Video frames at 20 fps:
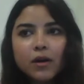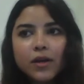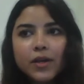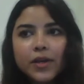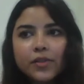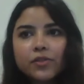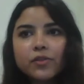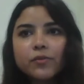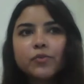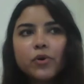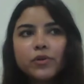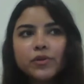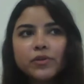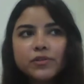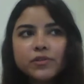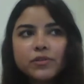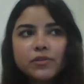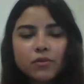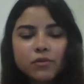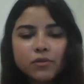in the broader
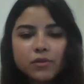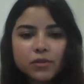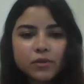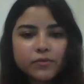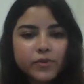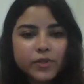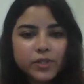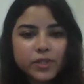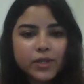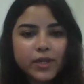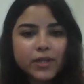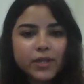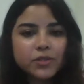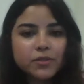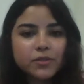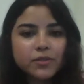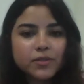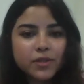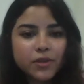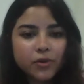discourse of
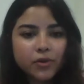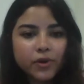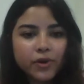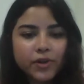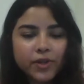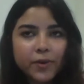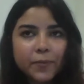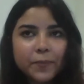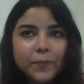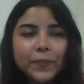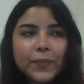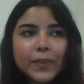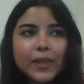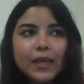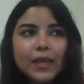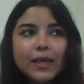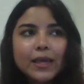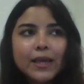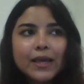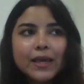international security.
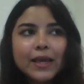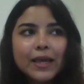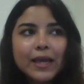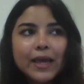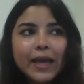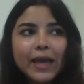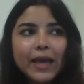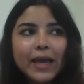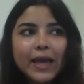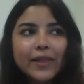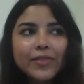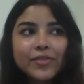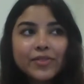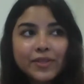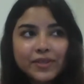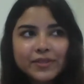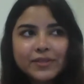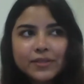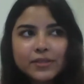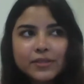
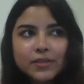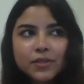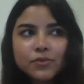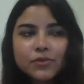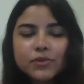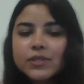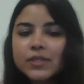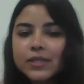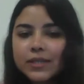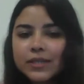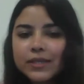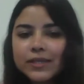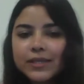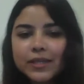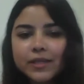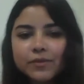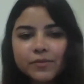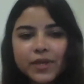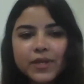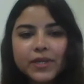And this, you see,
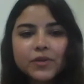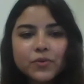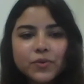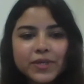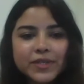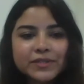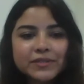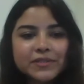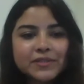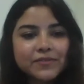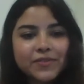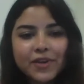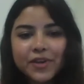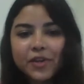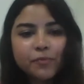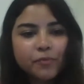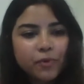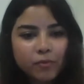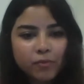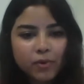in many ways is
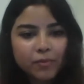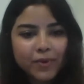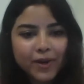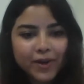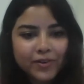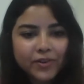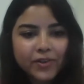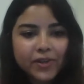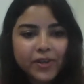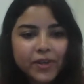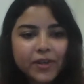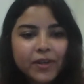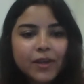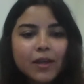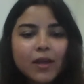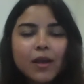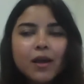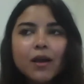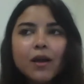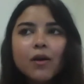very problematic.
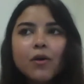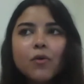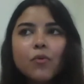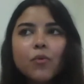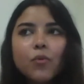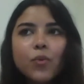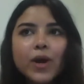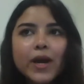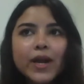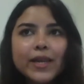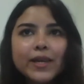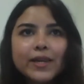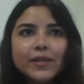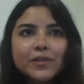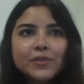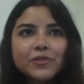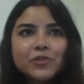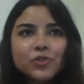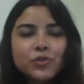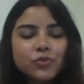While
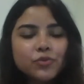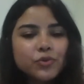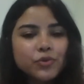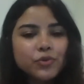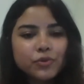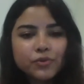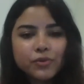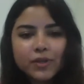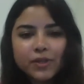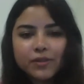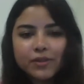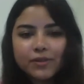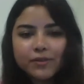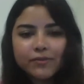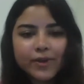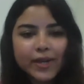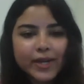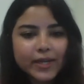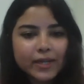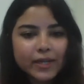it's true, you know, that the
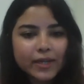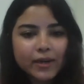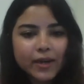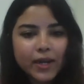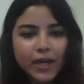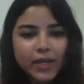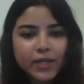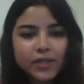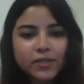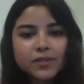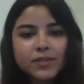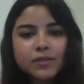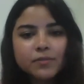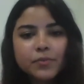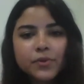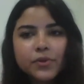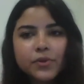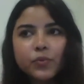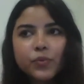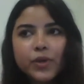dividing lines
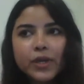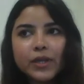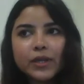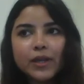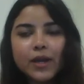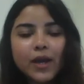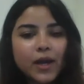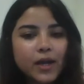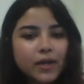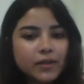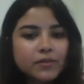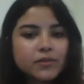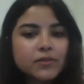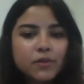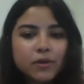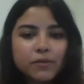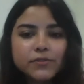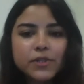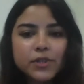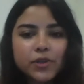between hard and
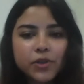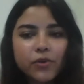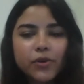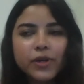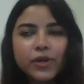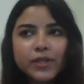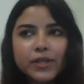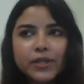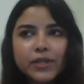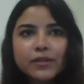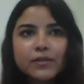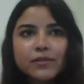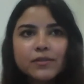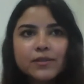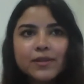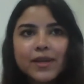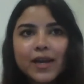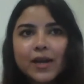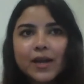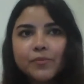soft security
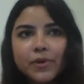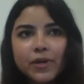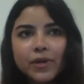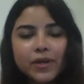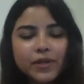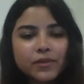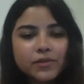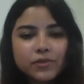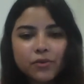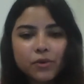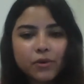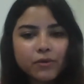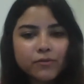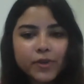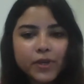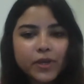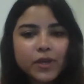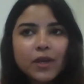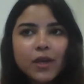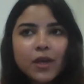is rapidly
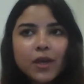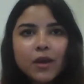dissolving,